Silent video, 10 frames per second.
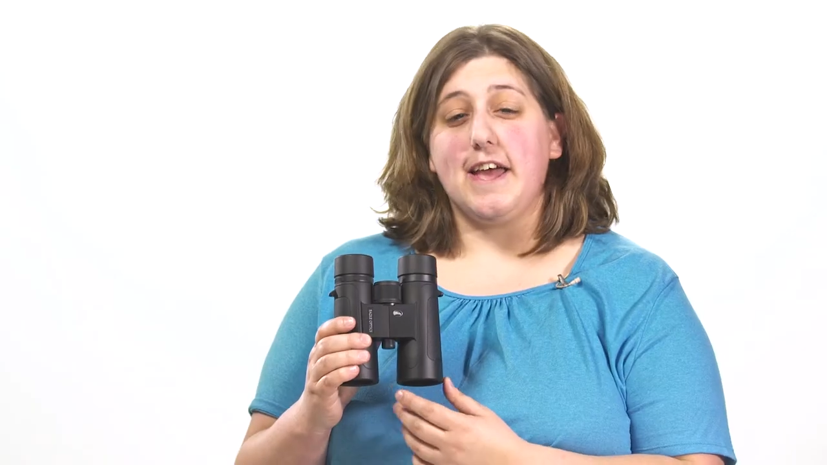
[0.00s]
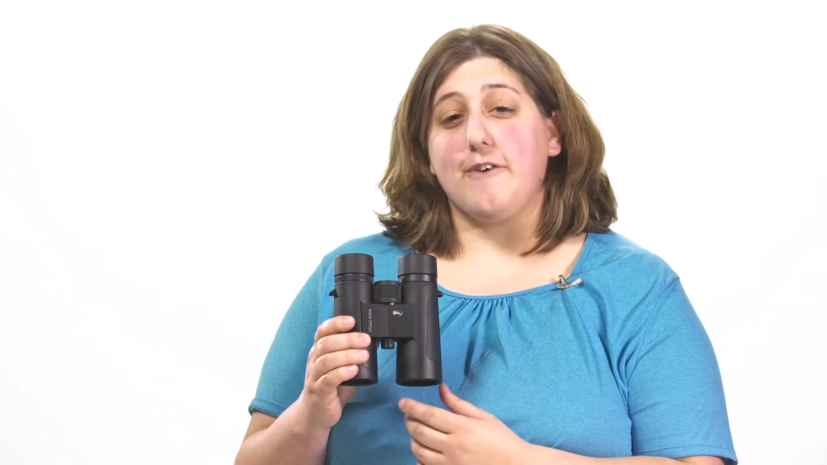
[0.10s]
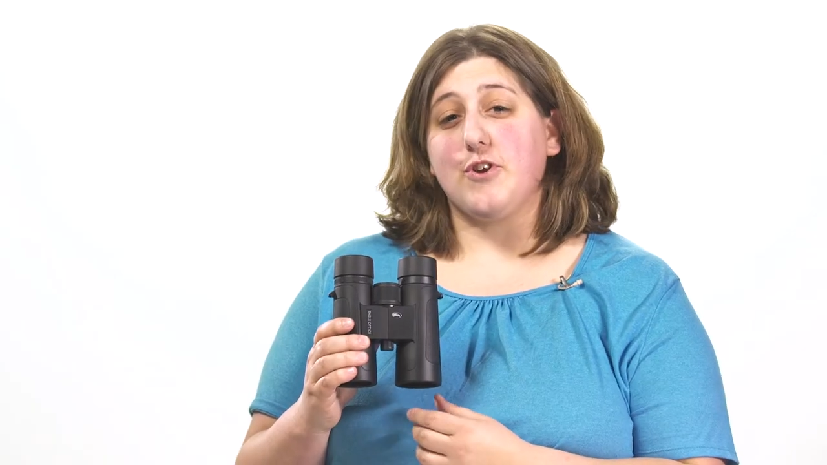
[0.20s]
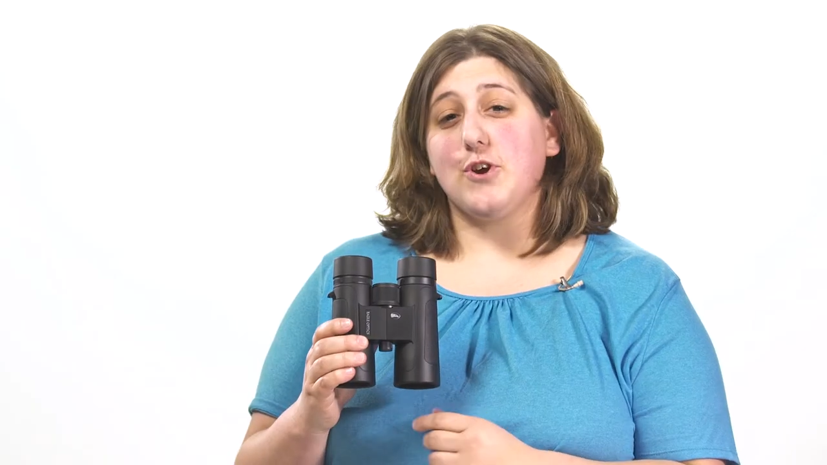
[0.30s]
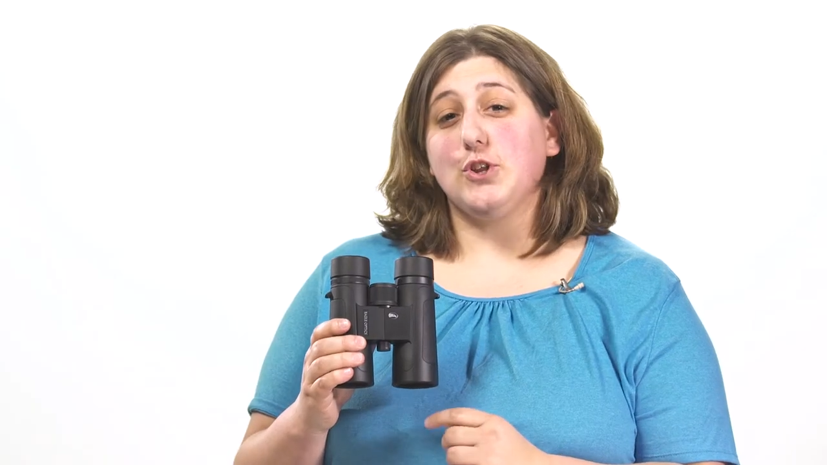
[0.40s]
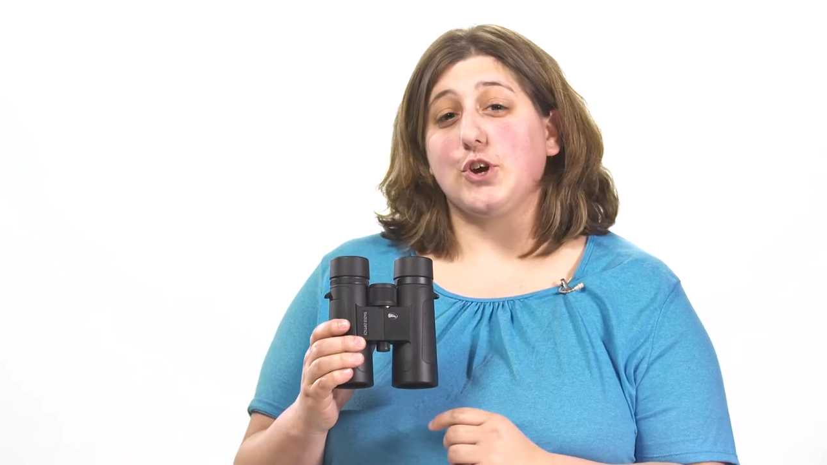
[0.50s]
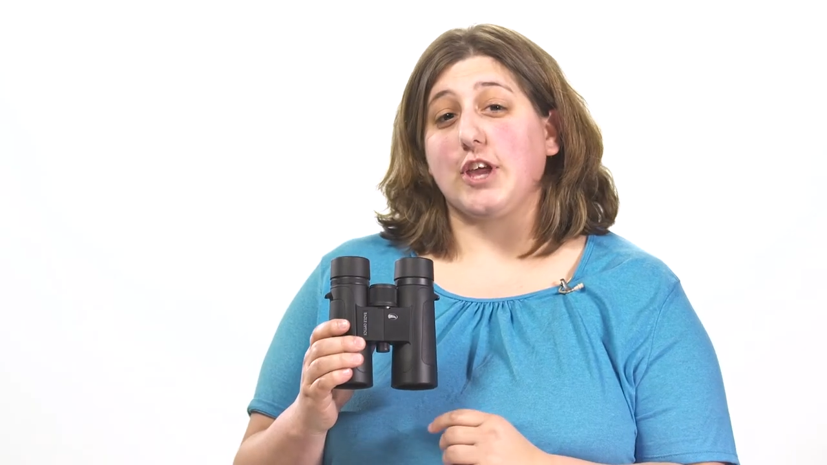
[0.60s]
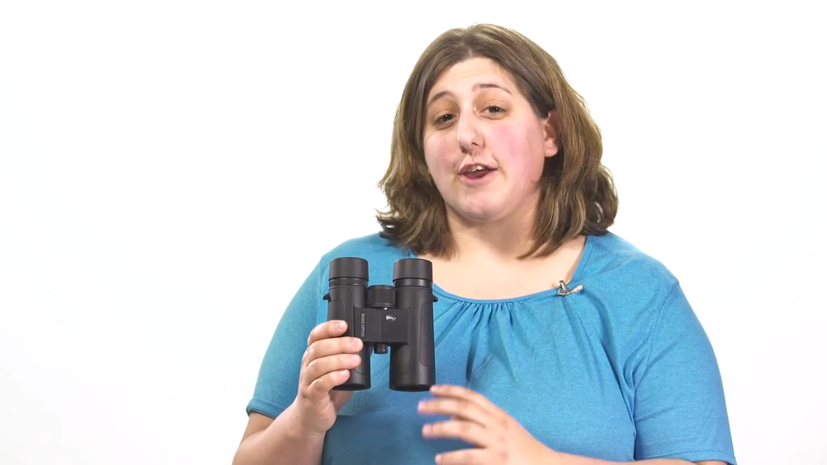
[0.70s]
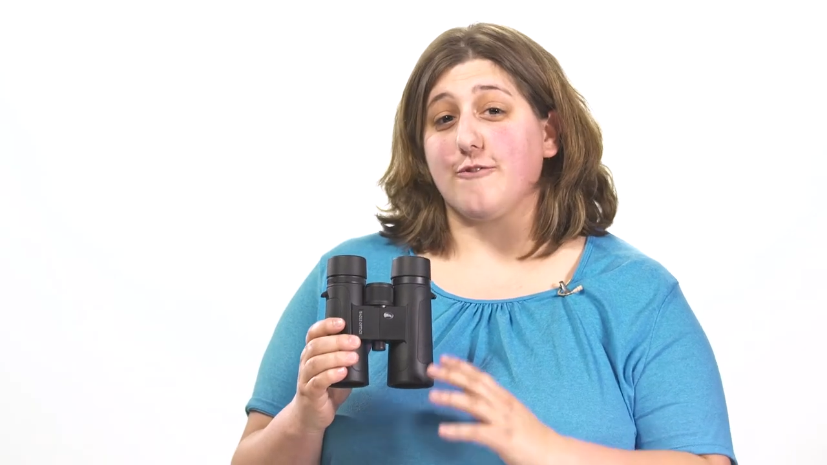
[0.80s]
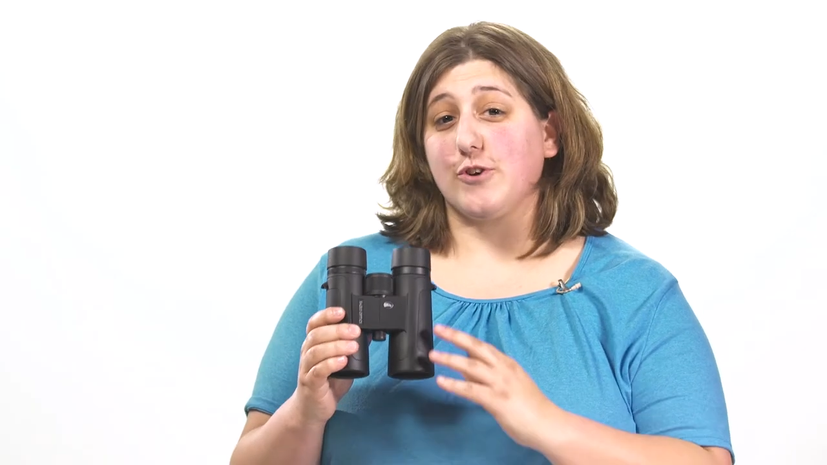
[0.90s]
If you're
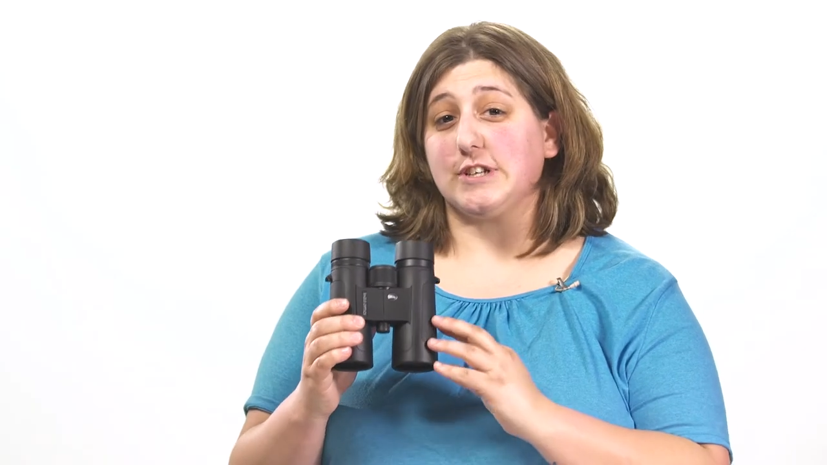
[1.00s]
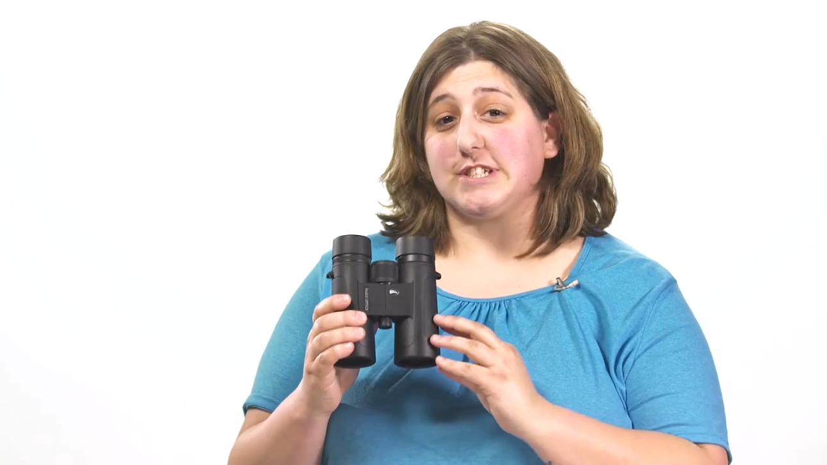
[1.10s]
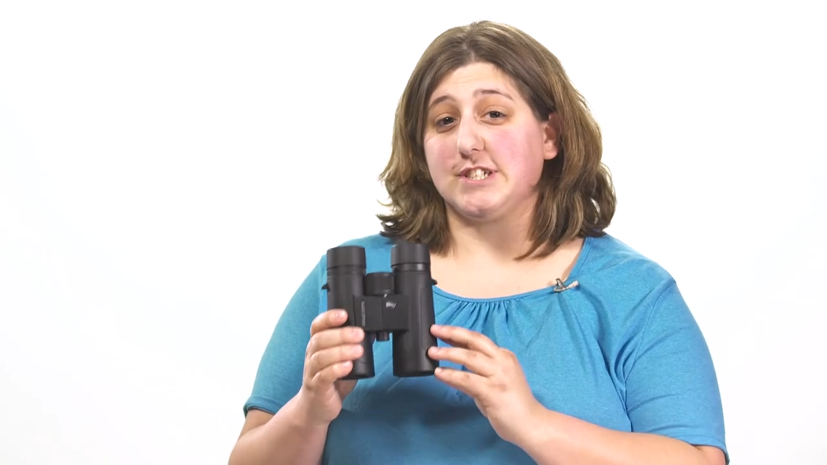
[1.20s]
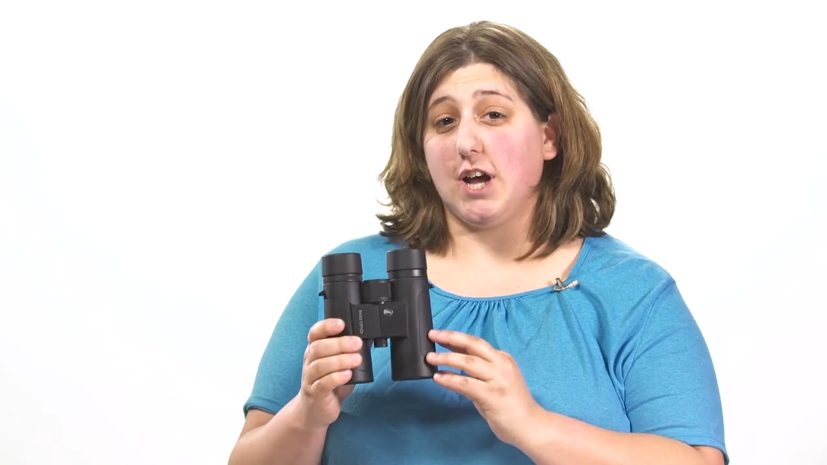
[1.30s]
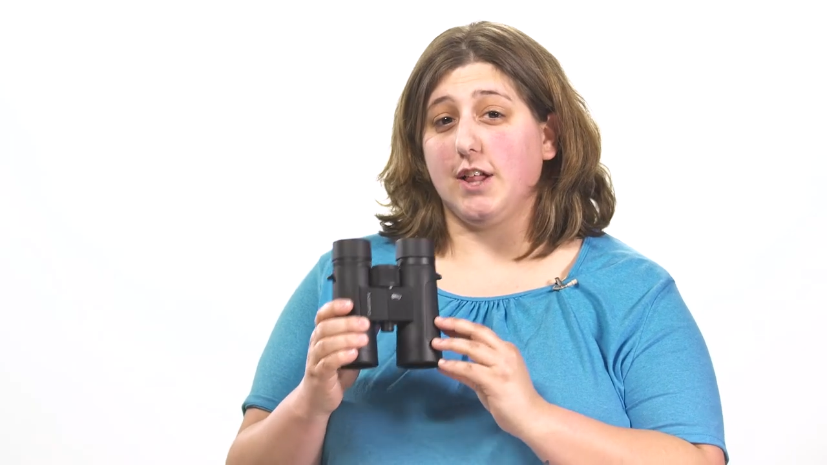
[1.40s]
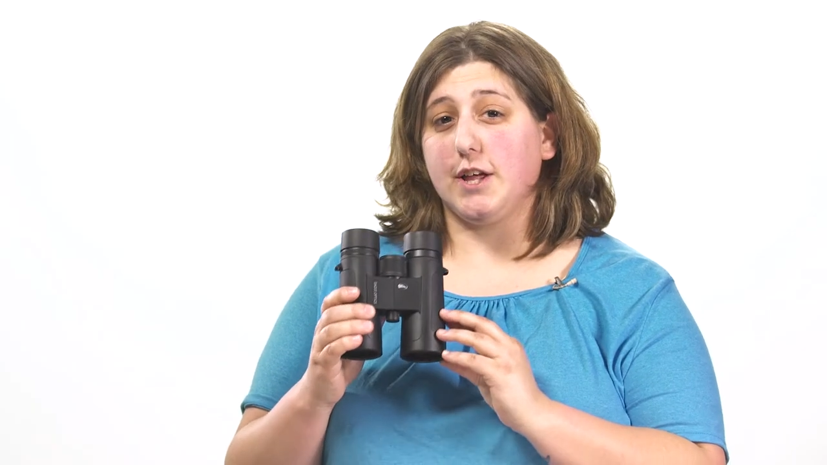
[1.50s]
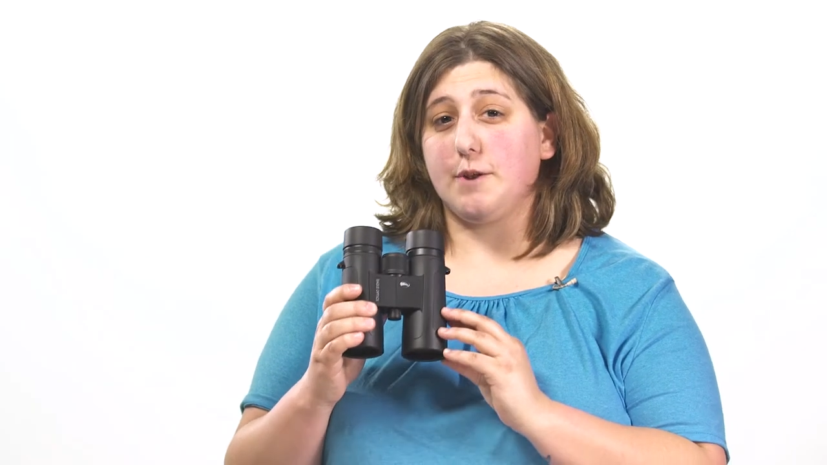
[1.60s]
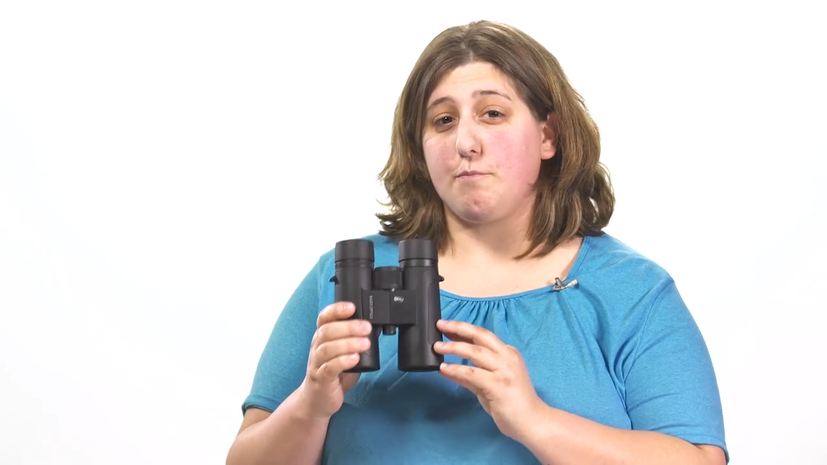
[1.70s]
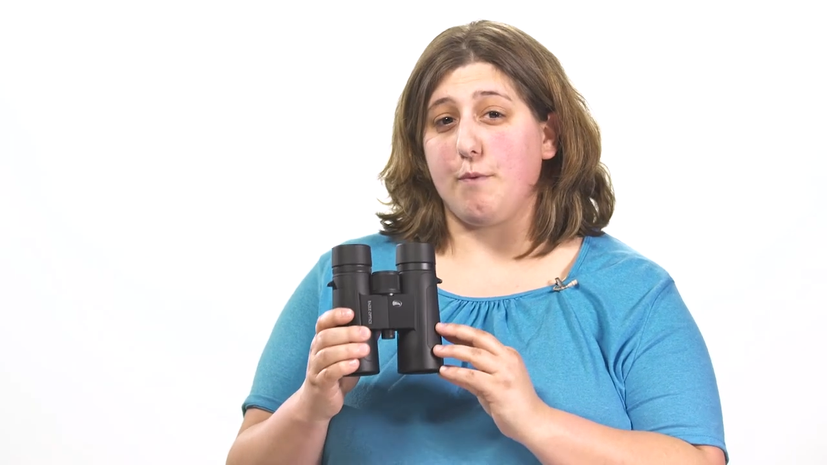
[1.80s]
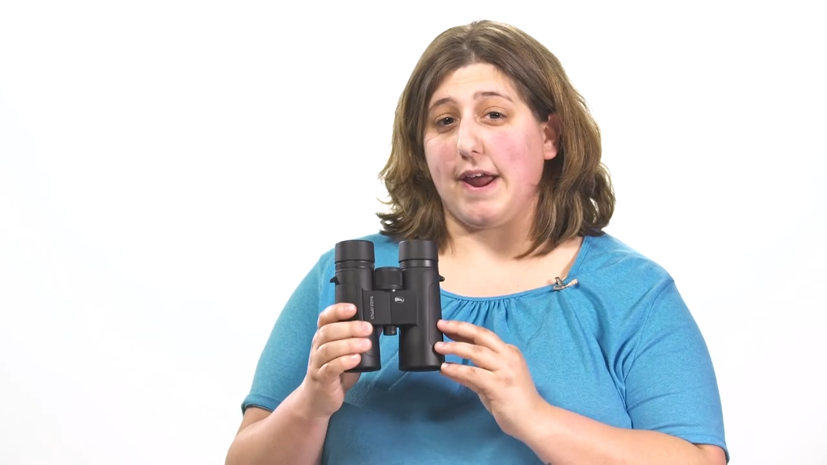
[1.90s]
looking for a
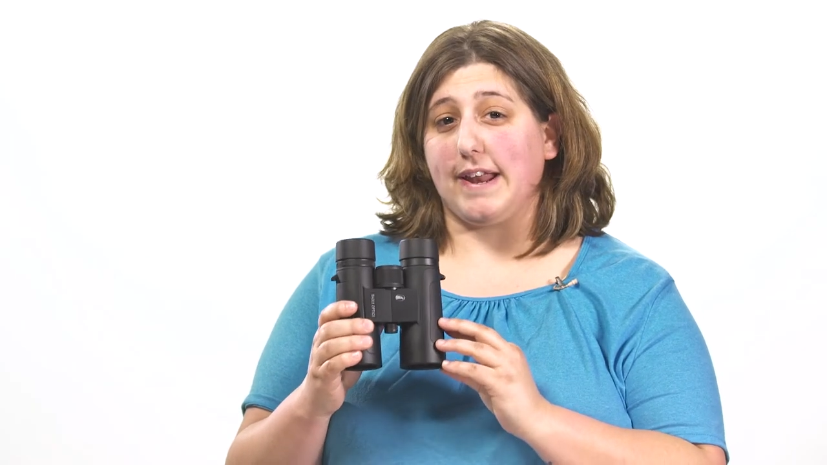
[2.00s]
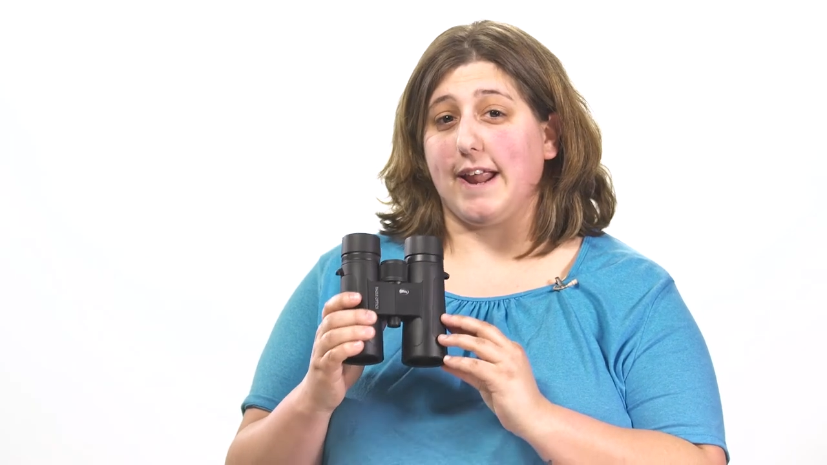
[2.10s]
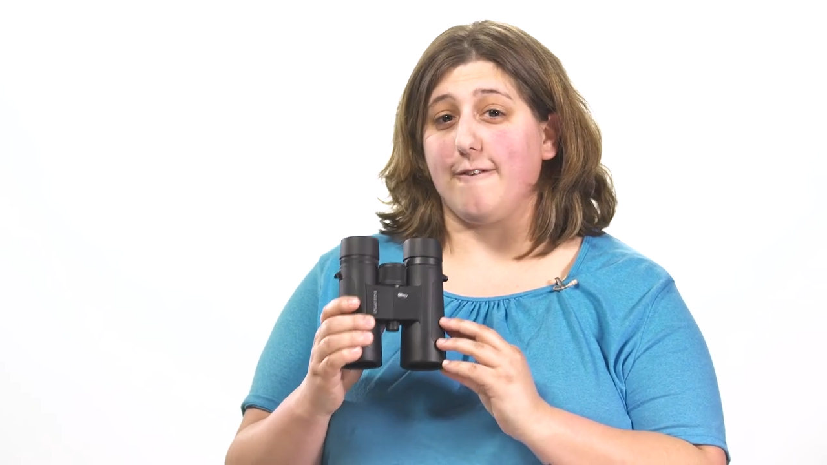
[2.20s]
solid, bright,